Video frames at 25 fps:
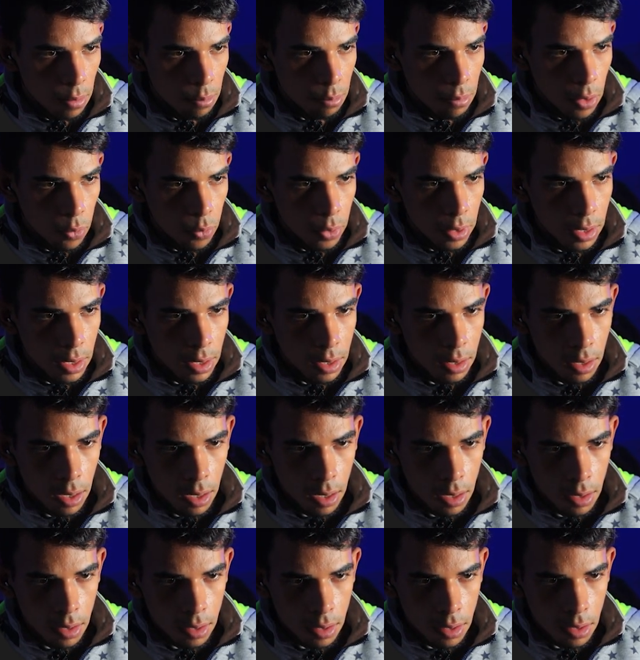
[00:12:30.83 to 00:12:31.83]
But we need
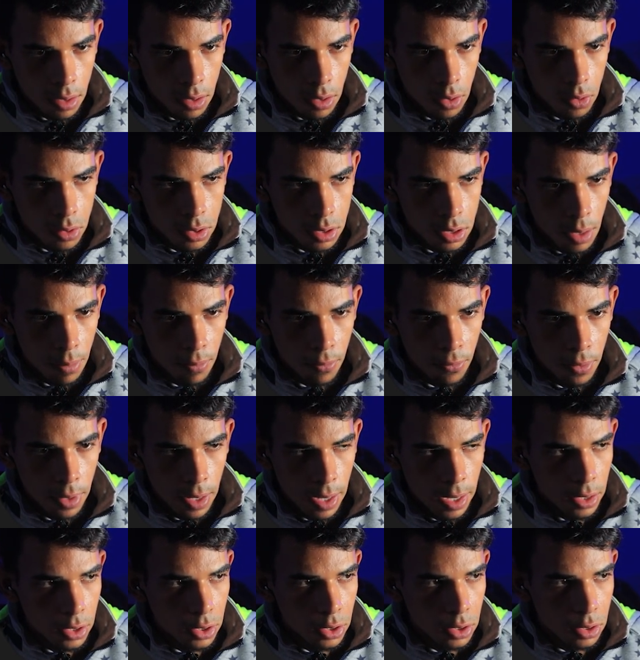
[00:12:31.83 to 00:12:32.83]
like, you know, some
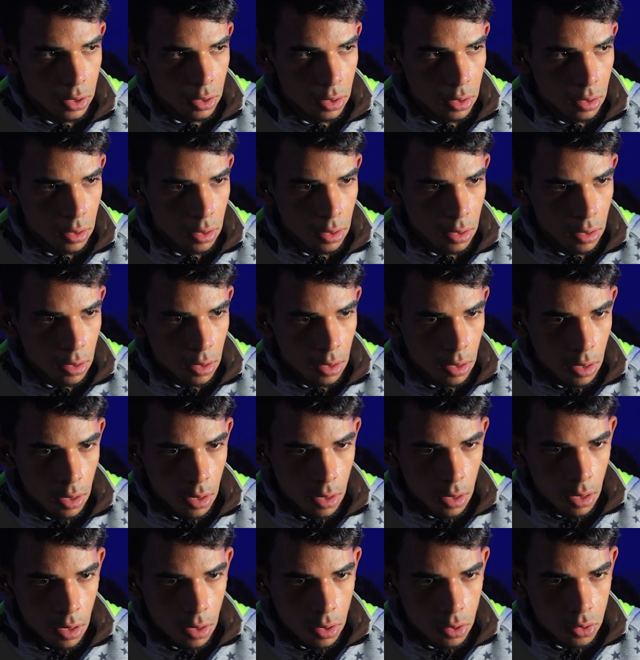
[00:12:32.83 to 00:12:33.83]
flash,
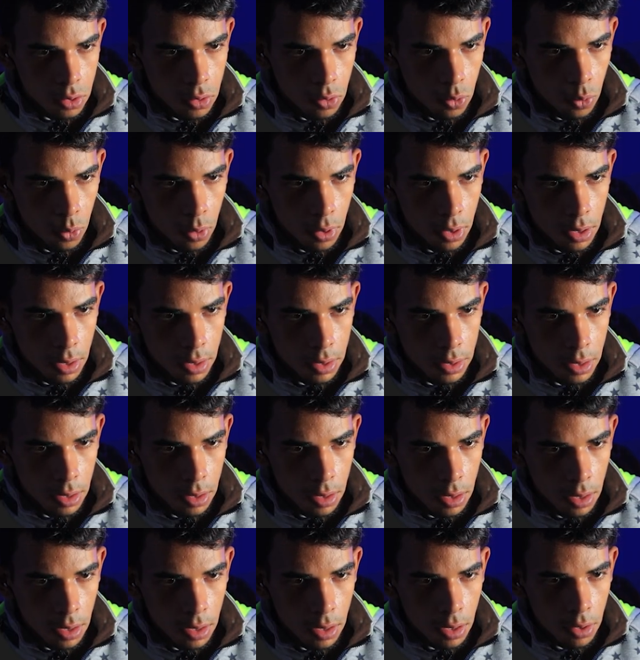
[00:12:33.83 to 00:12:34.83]
so we'll
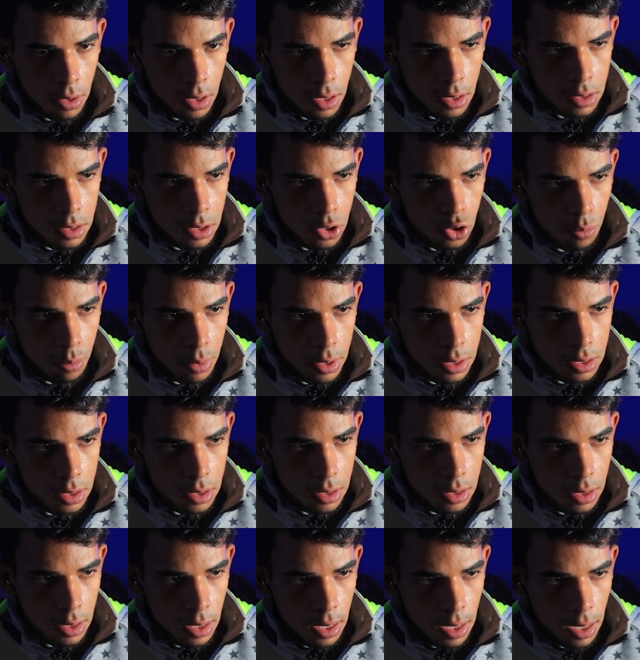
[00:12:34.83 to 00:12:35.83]
increase the
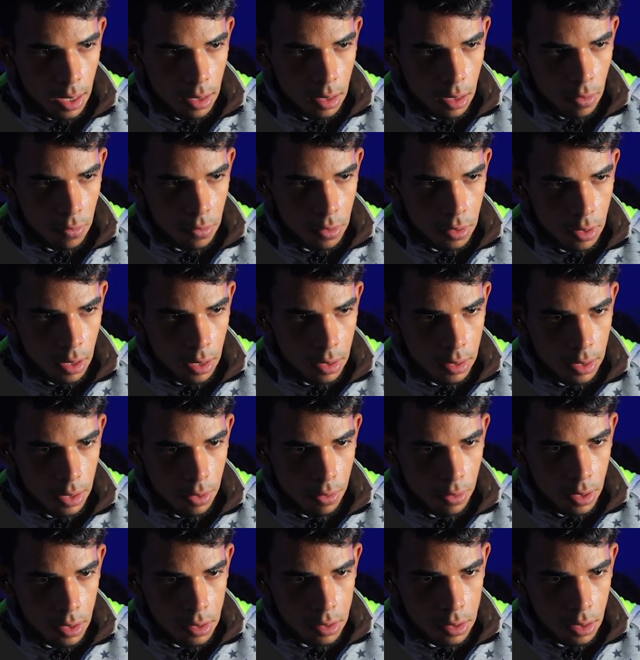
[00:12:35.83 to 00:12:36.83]
opacity, and after that
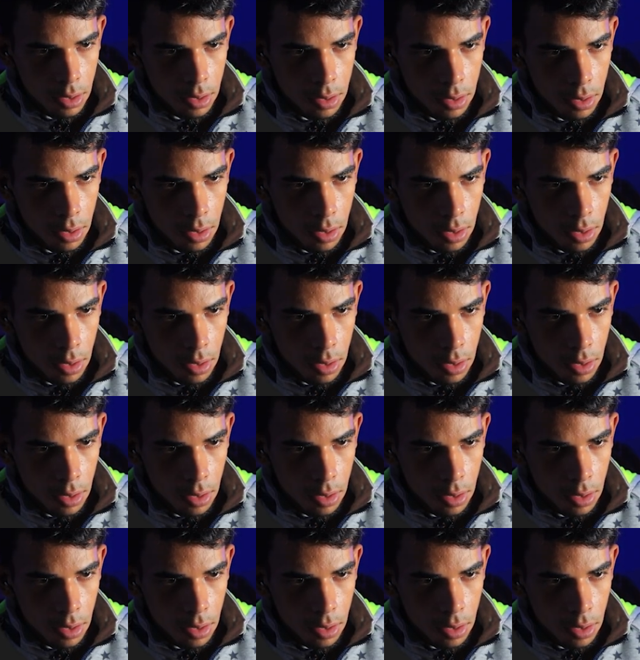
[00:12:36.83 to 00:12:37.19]
decrease it